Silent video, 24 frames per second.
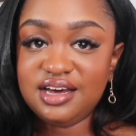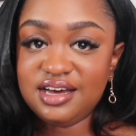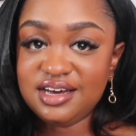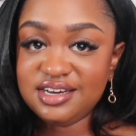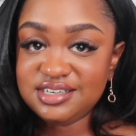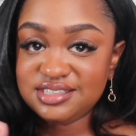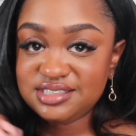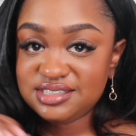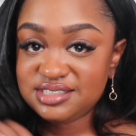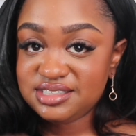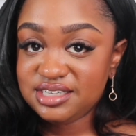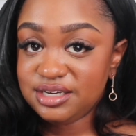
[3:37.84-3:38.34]
I
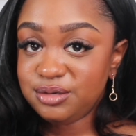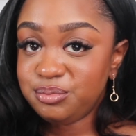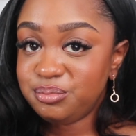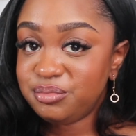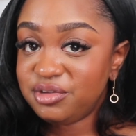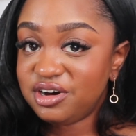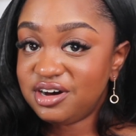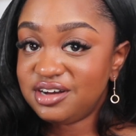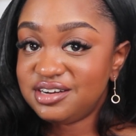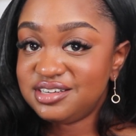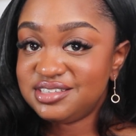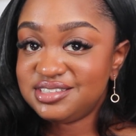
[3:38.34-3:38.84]
say
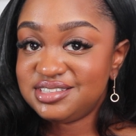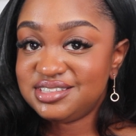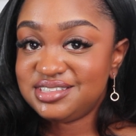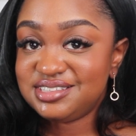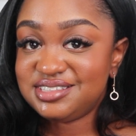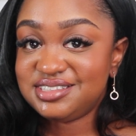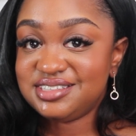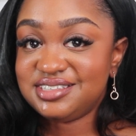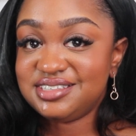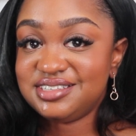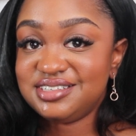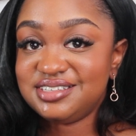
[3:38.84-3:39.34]

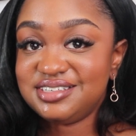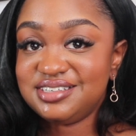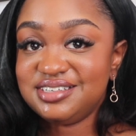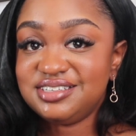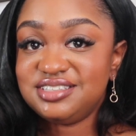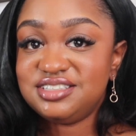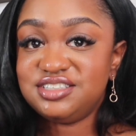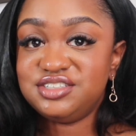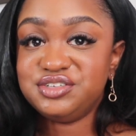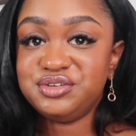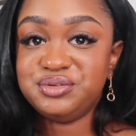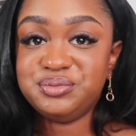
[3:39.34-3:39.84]
modesty
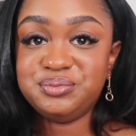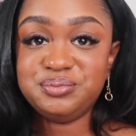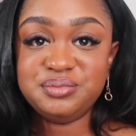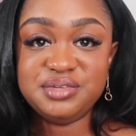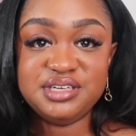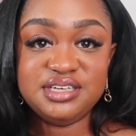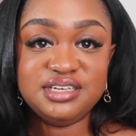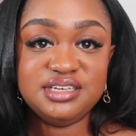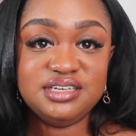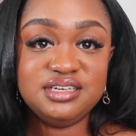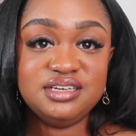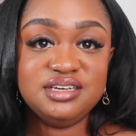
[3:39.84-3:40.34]
to
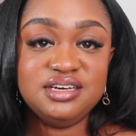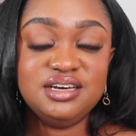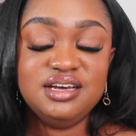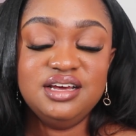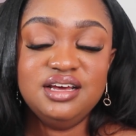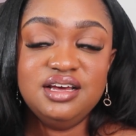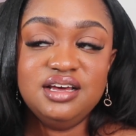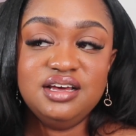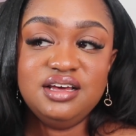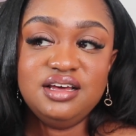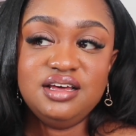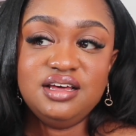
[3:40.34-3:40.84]
mean
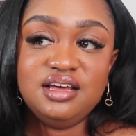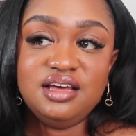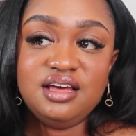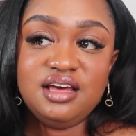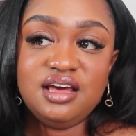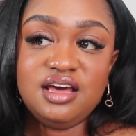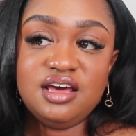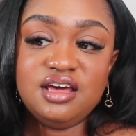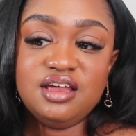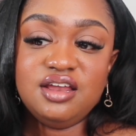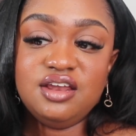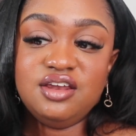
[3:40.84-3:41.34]

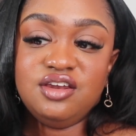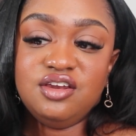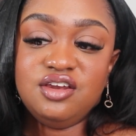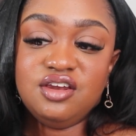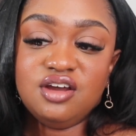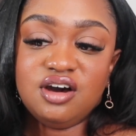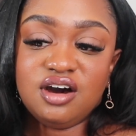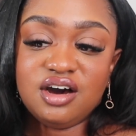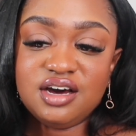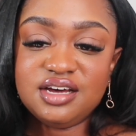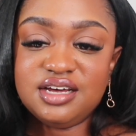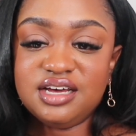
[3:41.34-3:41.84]

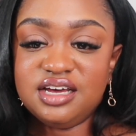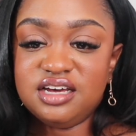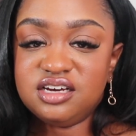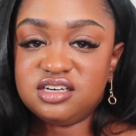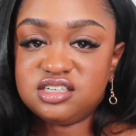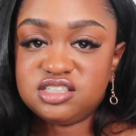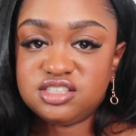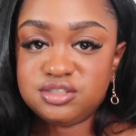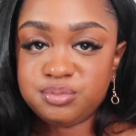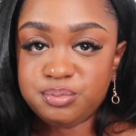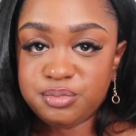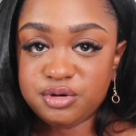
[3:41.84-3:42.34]
not
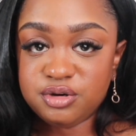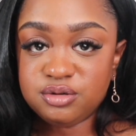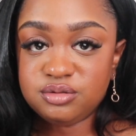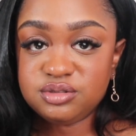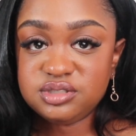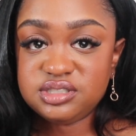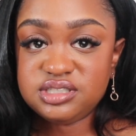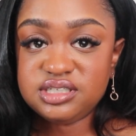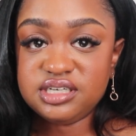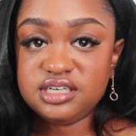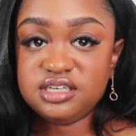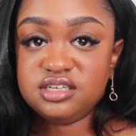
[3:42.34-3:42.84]

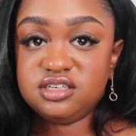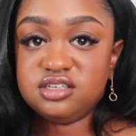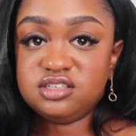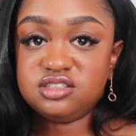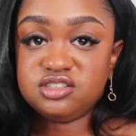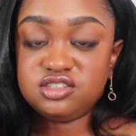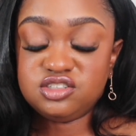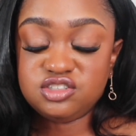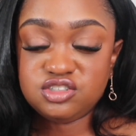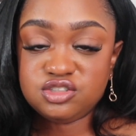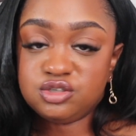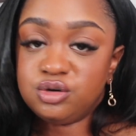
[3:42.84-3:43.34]
exposing
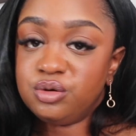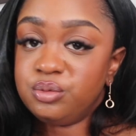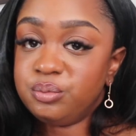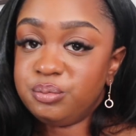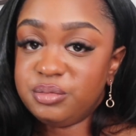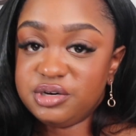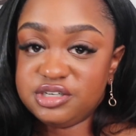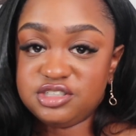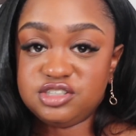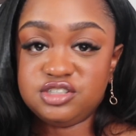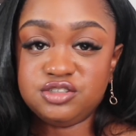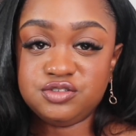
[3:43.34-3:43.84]
so
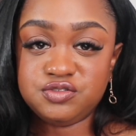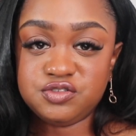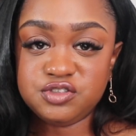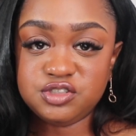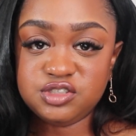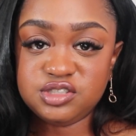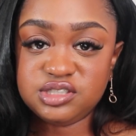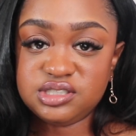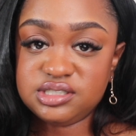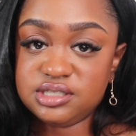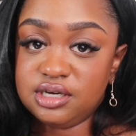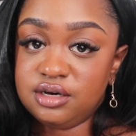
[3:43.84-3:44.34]
much of
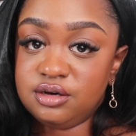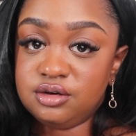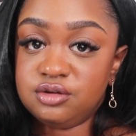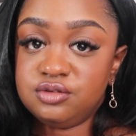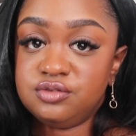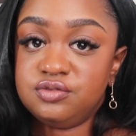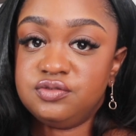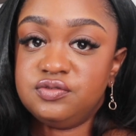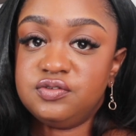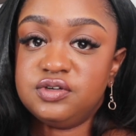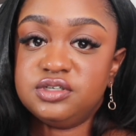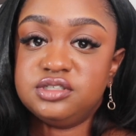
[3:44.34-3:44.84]
yourself.
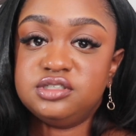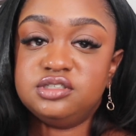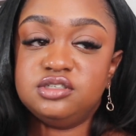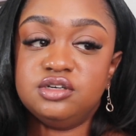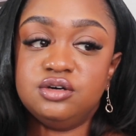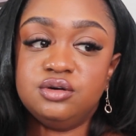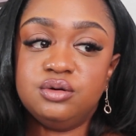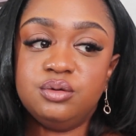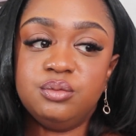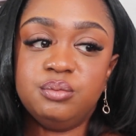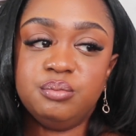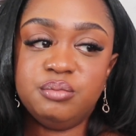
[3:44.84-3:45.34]

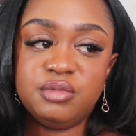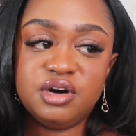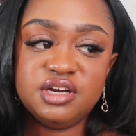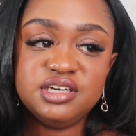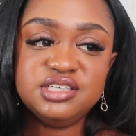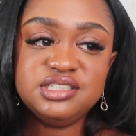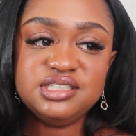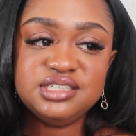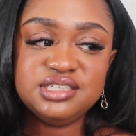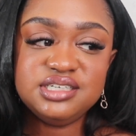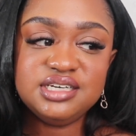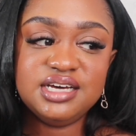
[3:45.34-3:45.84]
So
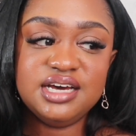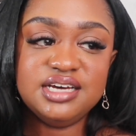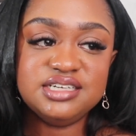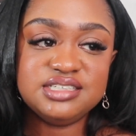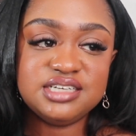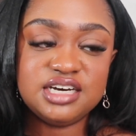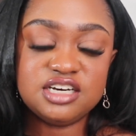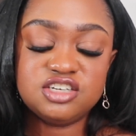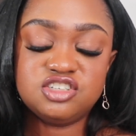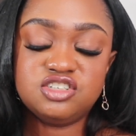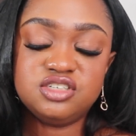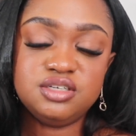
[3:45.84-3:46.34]
modesty has
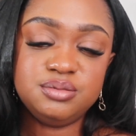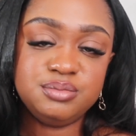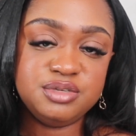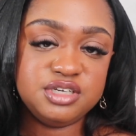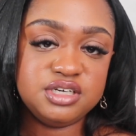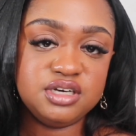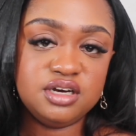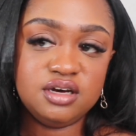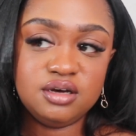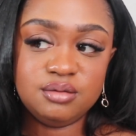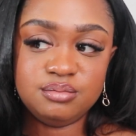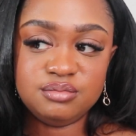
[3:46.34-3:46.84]
actually
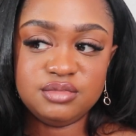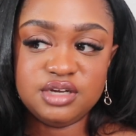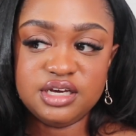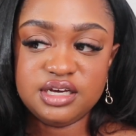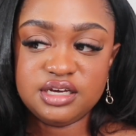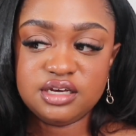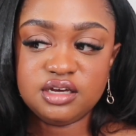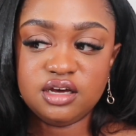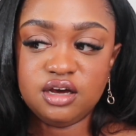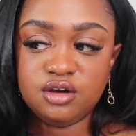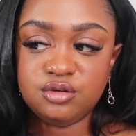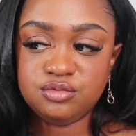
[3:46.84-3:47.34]
become
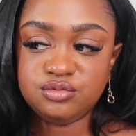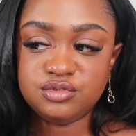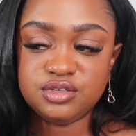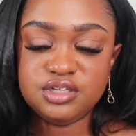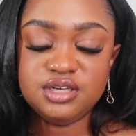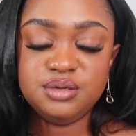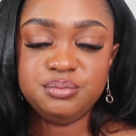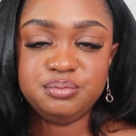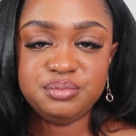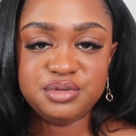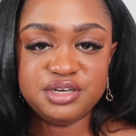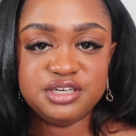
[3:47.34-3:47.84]
like a
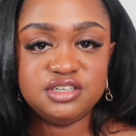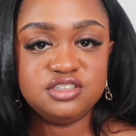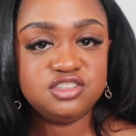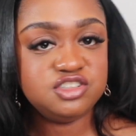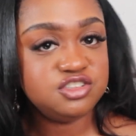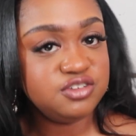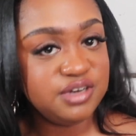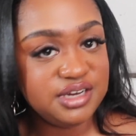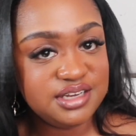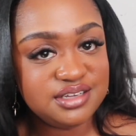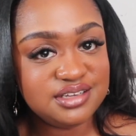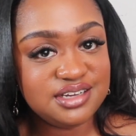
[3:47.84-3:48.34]
really big
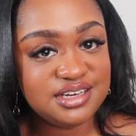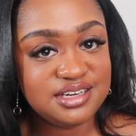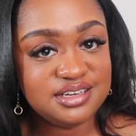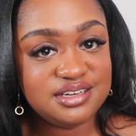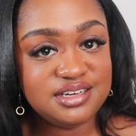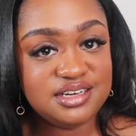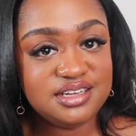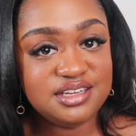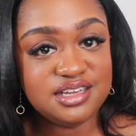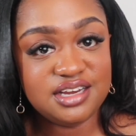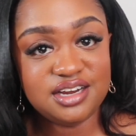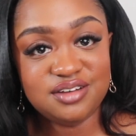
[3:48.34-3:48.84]
trend
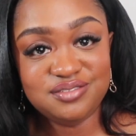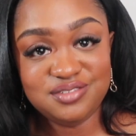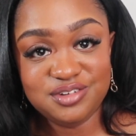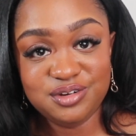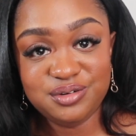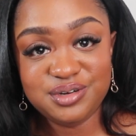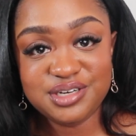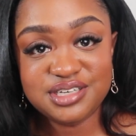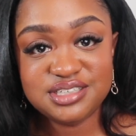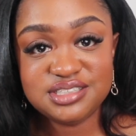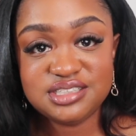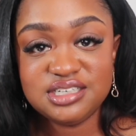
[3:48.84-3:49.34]
lately that I've
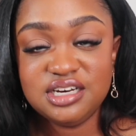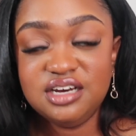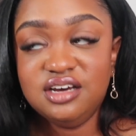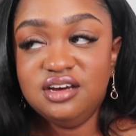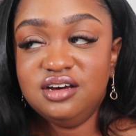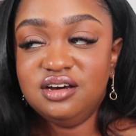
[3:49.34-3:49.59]
noticed.